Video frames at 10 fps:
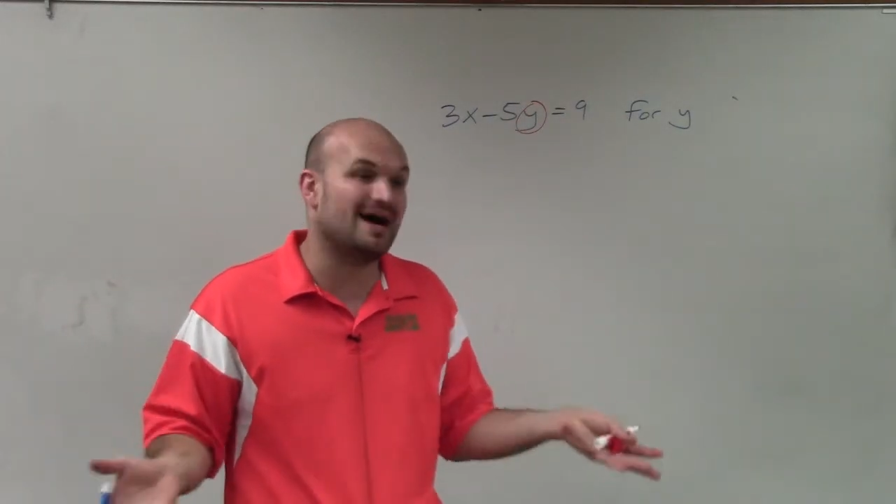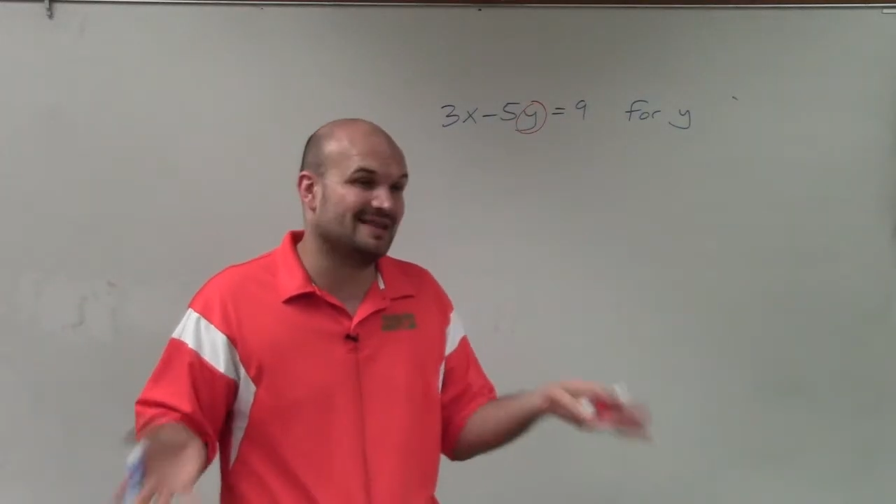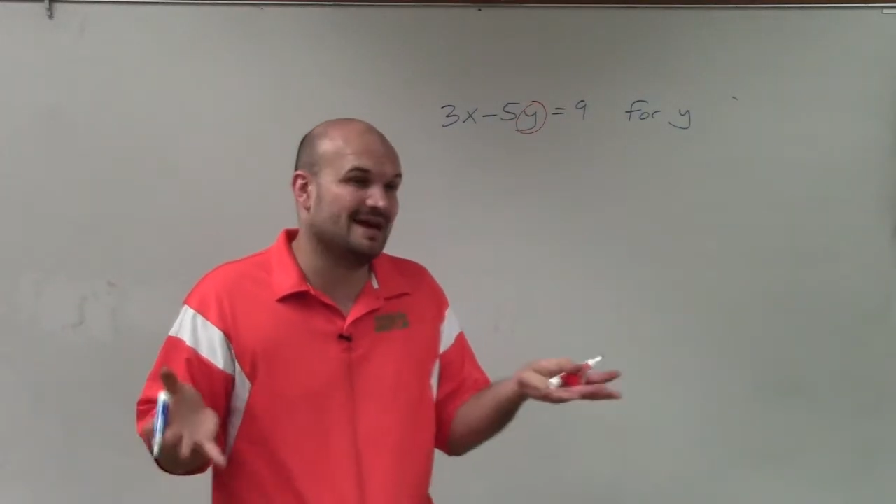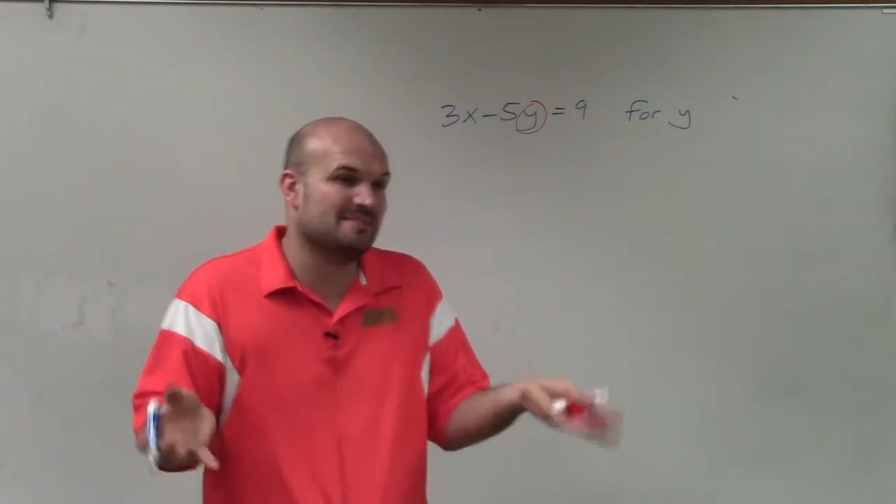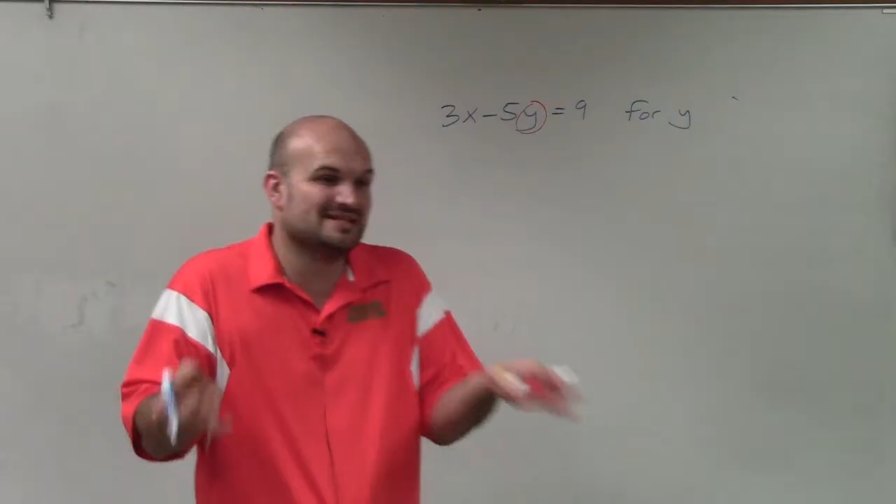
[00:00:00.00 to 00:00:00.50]
and
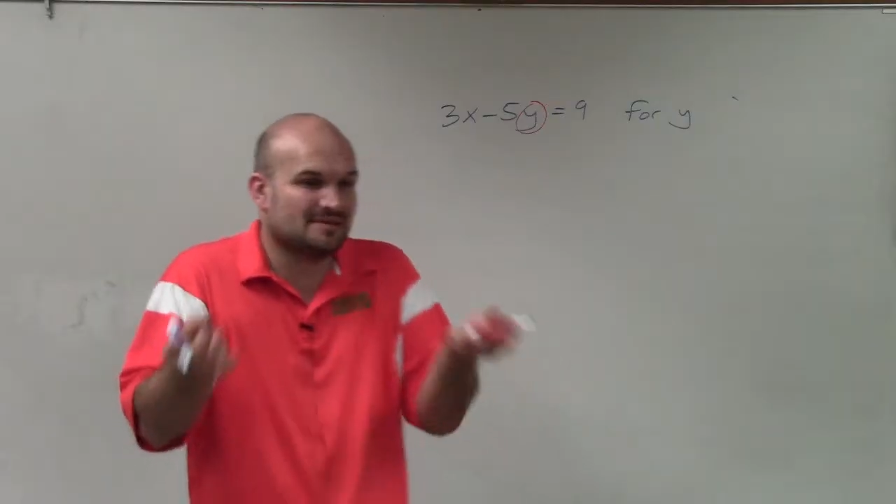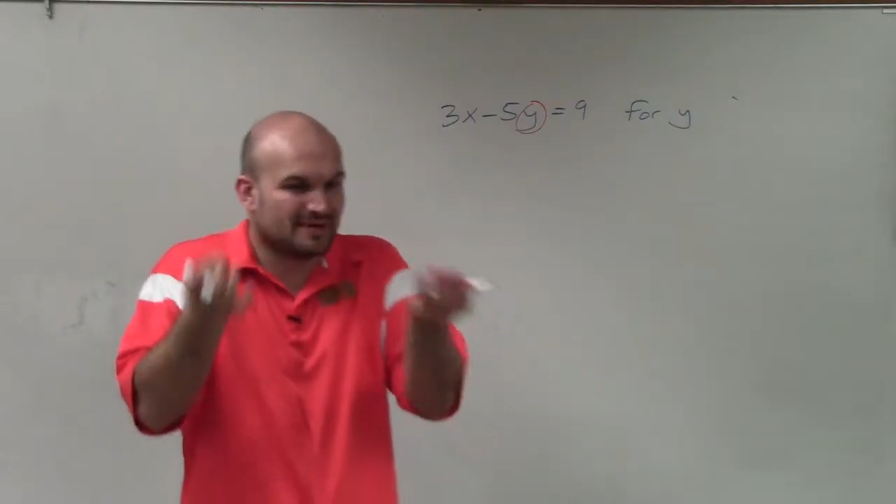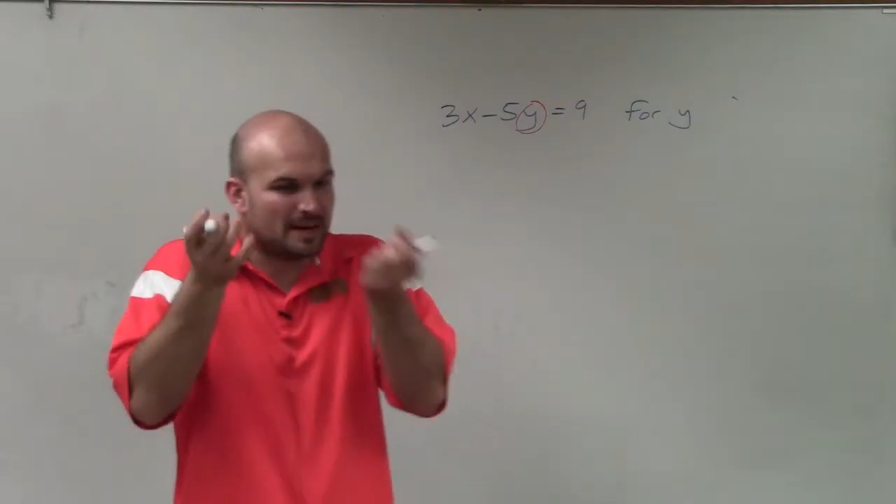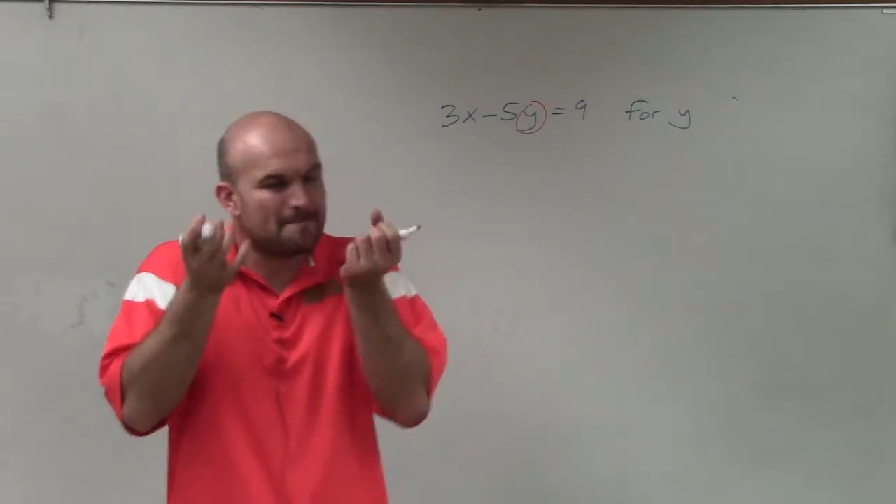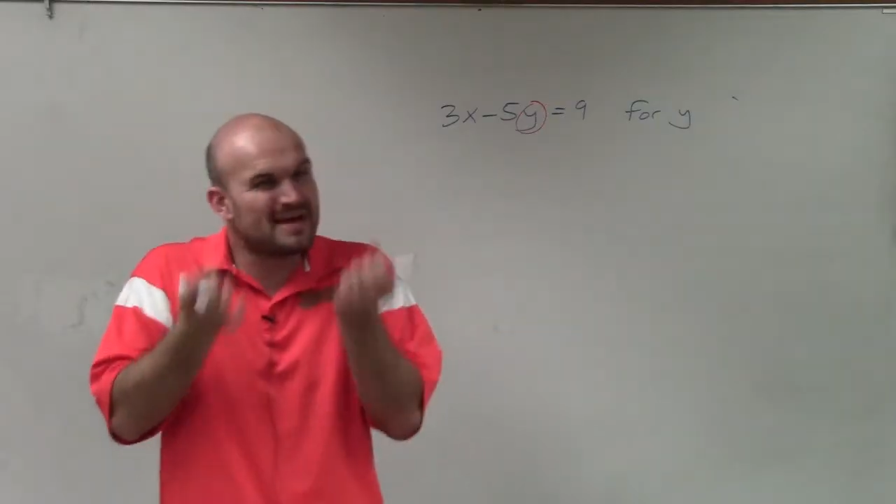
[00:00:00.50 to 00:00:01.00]
that means I'm
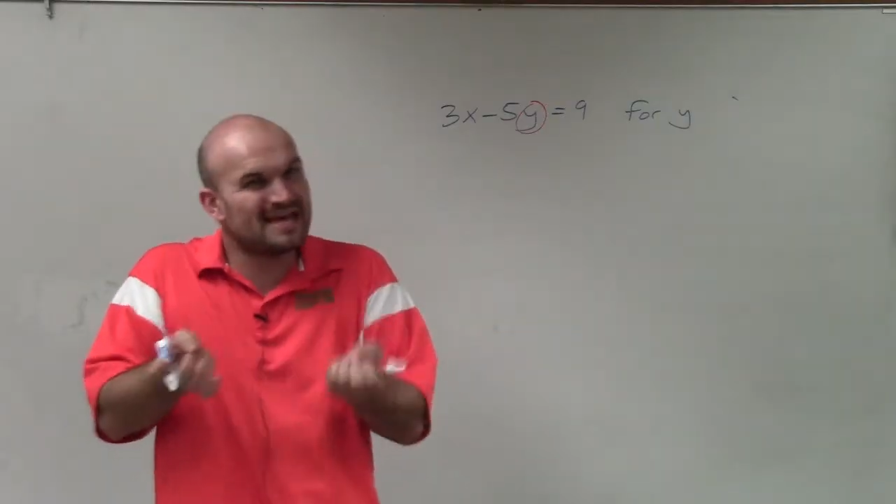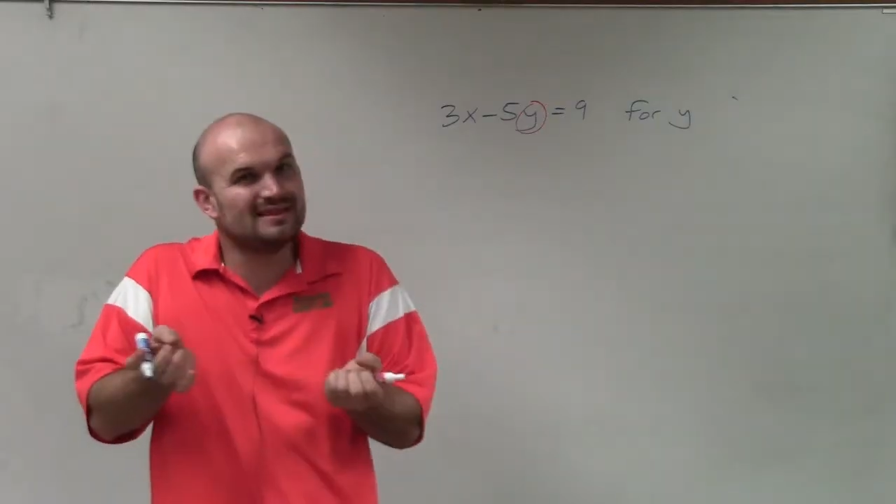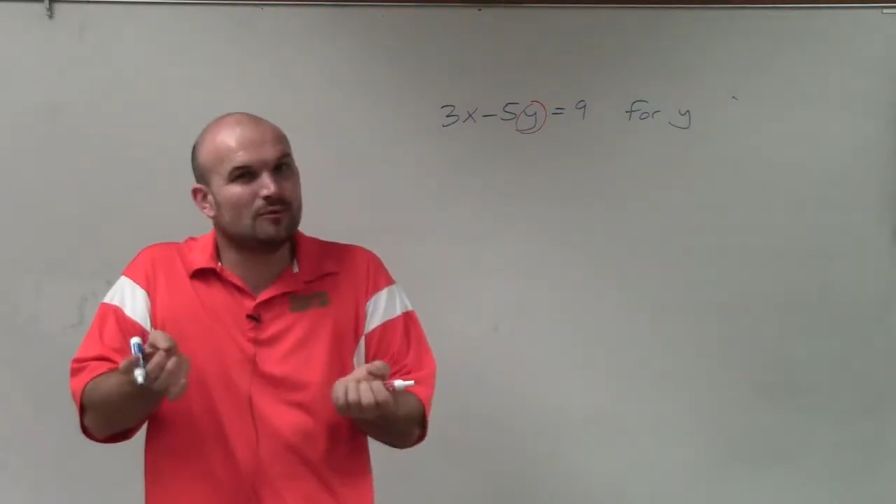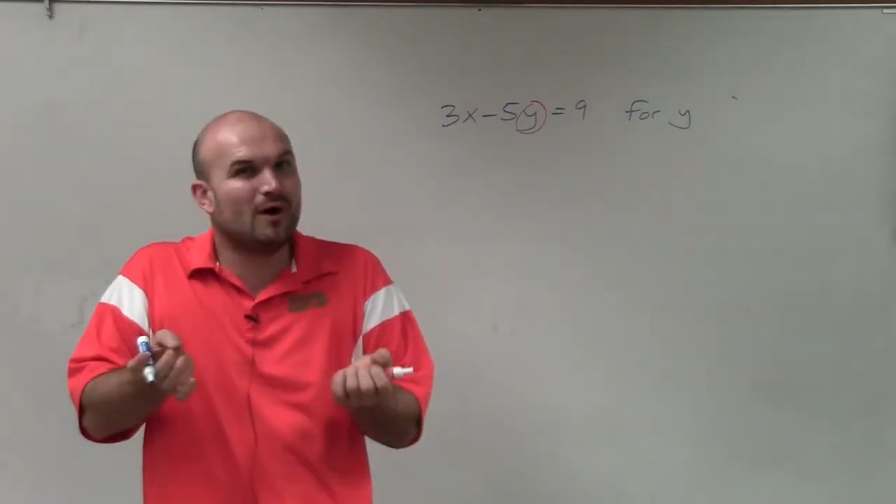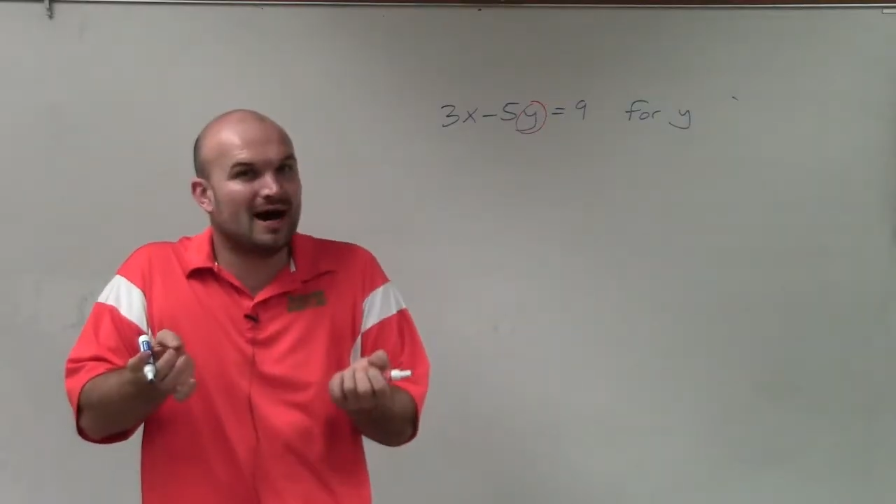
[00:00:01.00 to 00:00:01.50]
going to pin
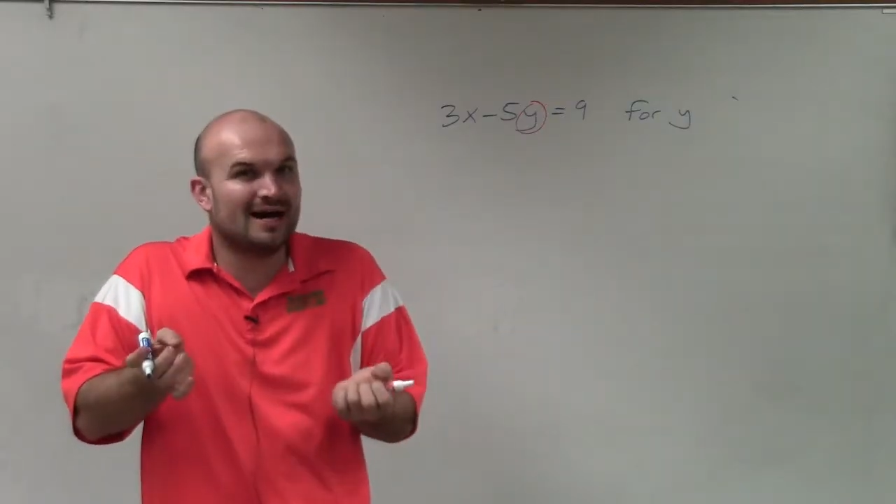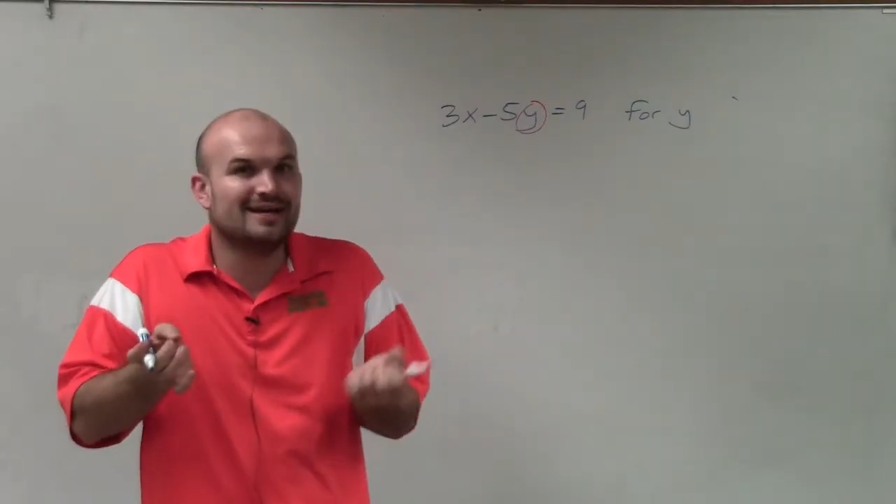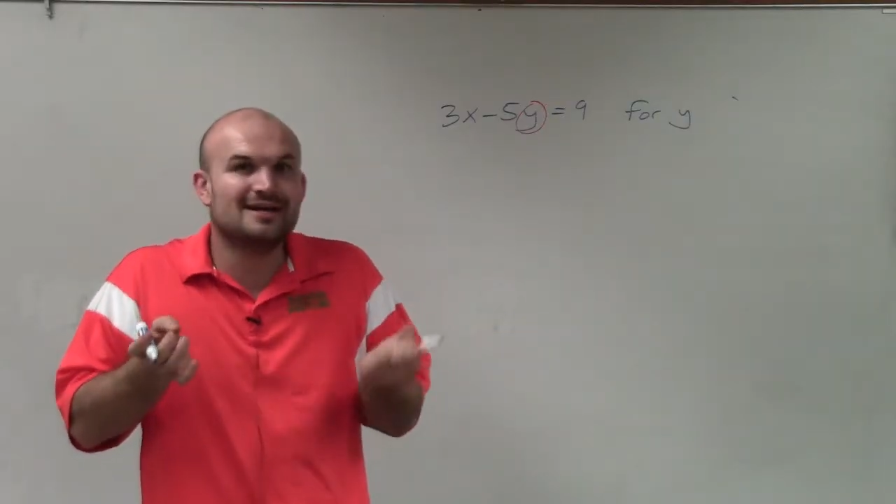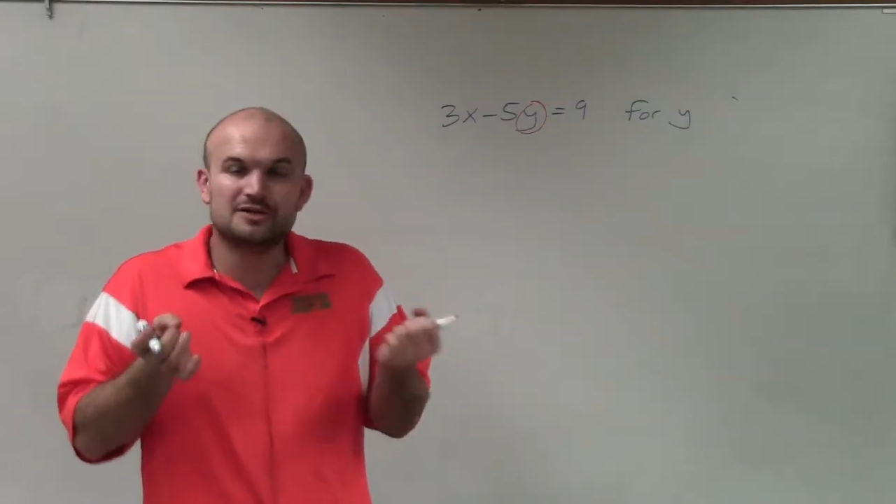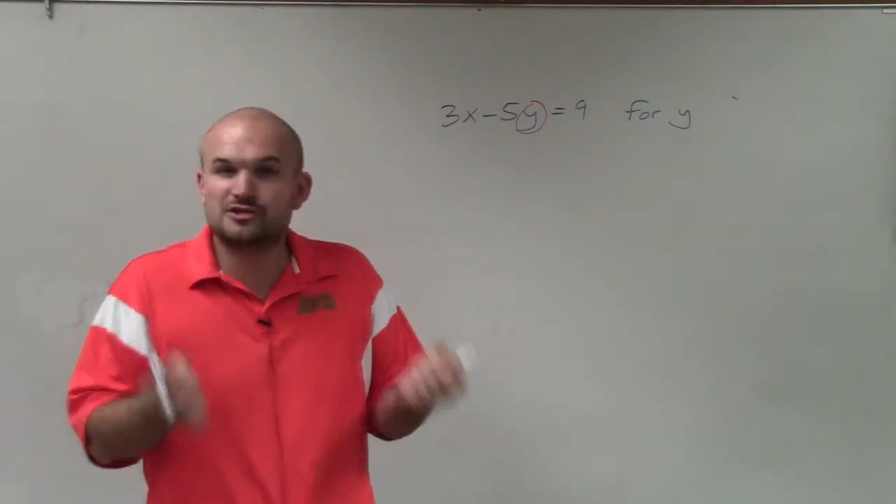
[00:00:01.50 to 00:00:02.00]
the y
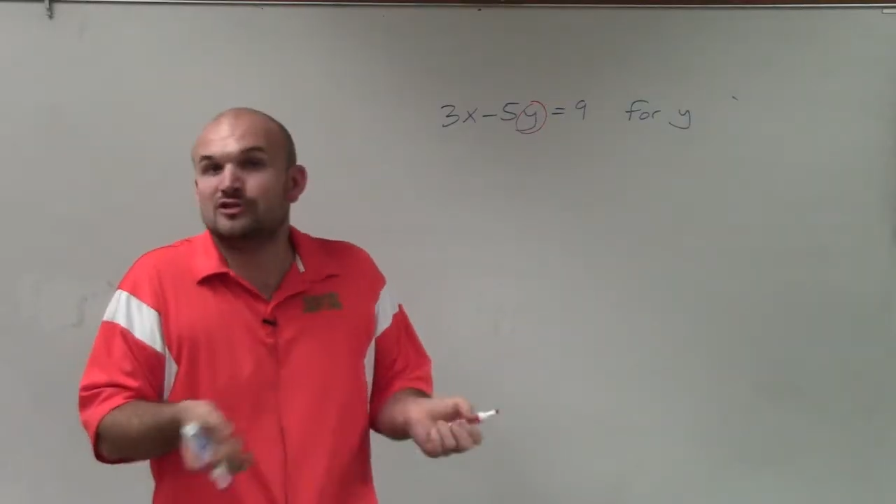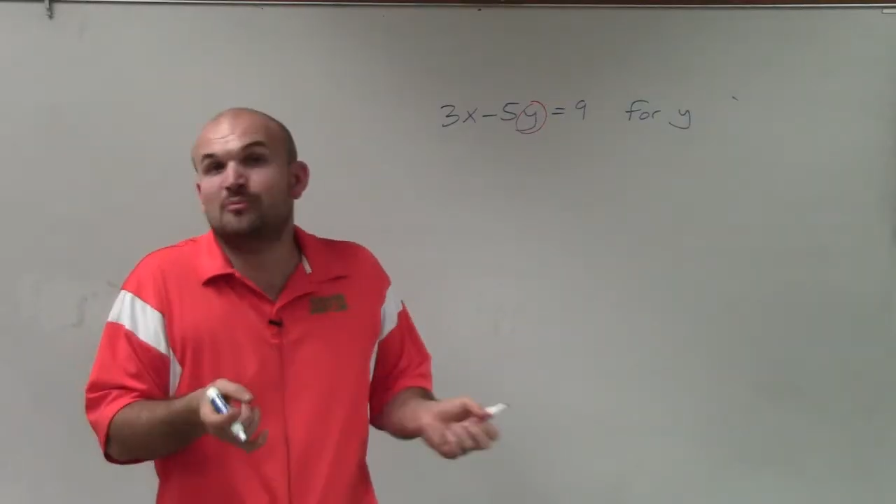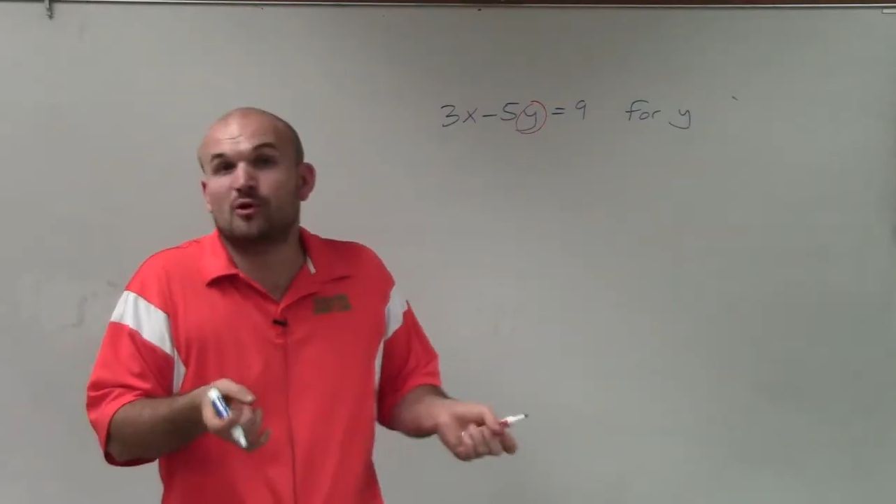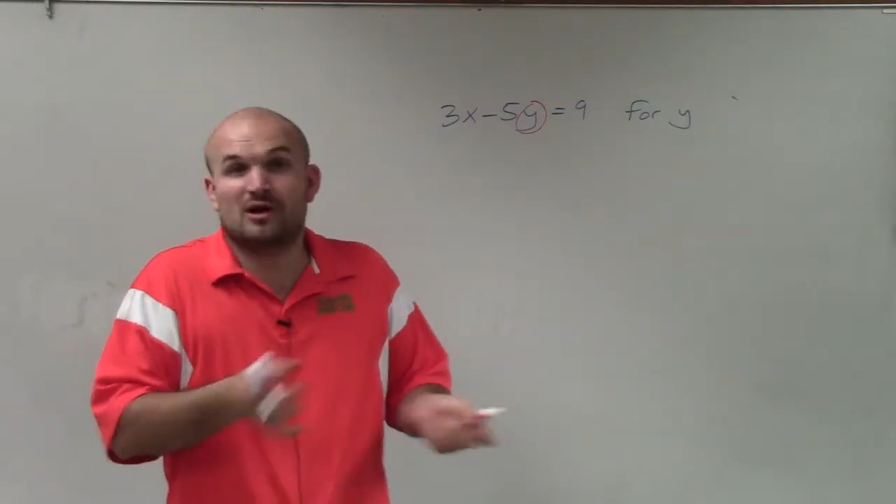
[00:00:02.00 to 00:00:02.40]
to the board.